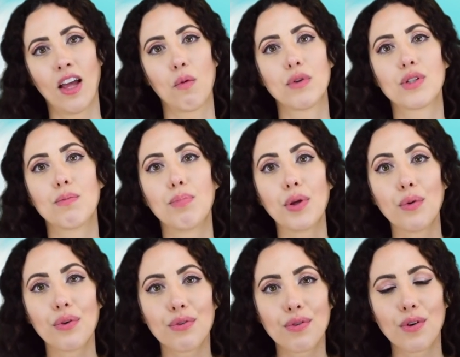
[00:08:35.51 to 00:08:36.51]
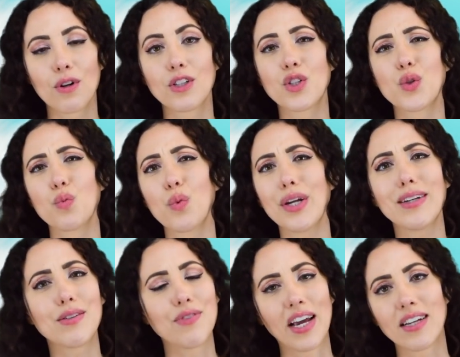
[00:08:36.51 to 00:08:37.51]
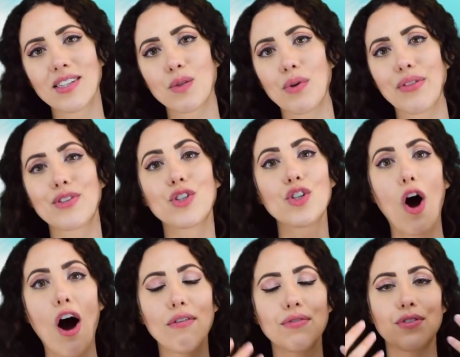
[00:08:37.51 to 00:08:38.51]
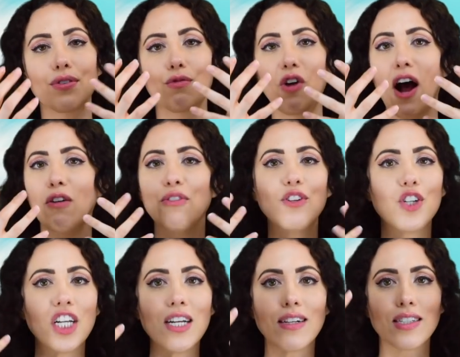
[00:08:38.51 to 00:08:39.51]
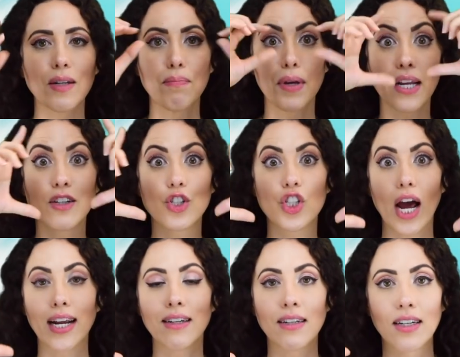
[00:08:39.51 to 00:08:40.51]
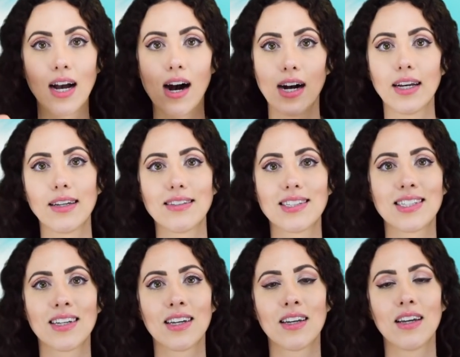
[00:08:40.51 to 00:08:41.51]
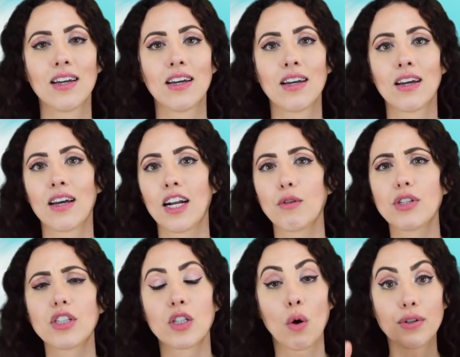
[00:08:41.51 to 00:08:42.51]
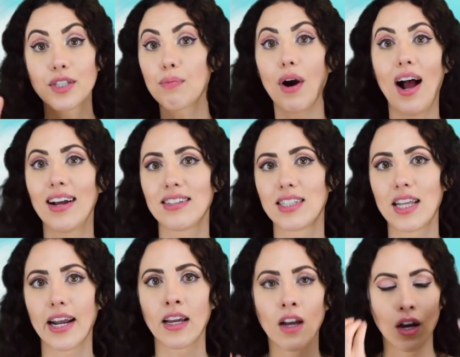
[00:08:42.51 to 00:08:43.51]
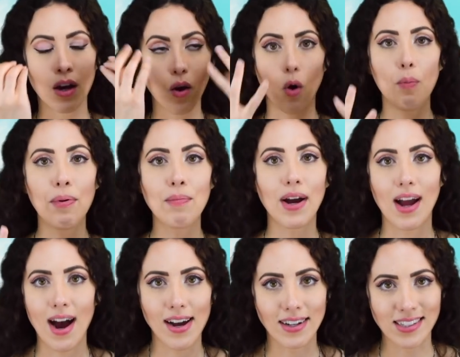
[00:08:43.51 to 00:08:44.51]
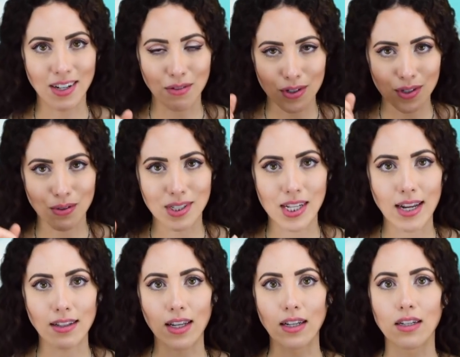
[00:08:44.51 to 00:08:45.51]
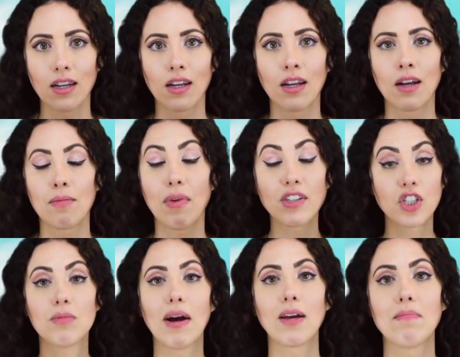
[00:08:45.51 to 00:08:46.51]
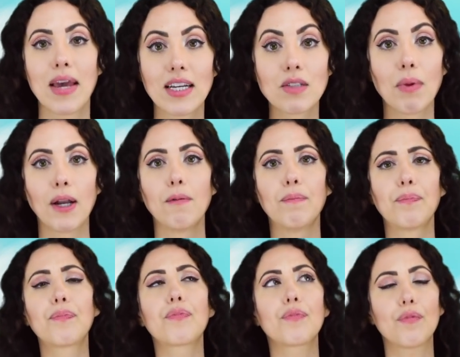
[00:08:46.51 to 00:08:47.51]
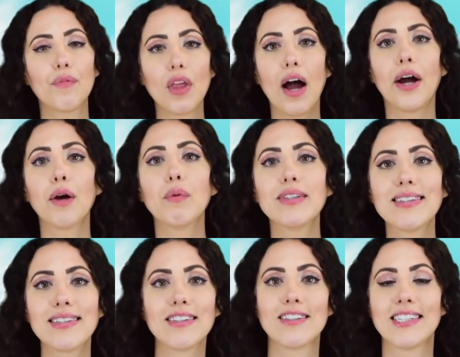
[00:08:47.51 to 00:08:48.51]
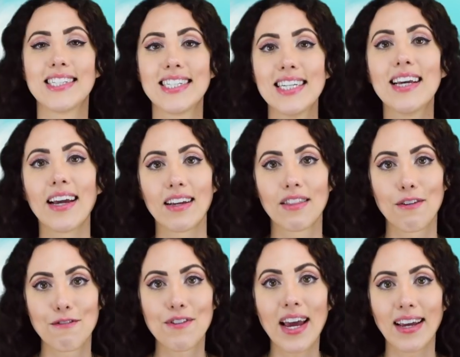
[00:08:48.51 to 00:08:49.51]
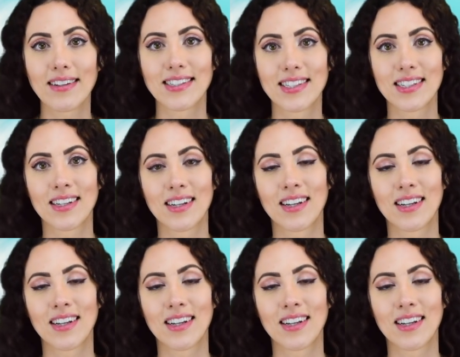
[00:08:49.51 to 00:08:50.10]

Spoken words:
It was a beautiful, sweet face with soft, round cheeks and big, shining eyes. And I was so surprised that I opened my eyes ever so slightly, and much to my amazement, I was still seeing the face,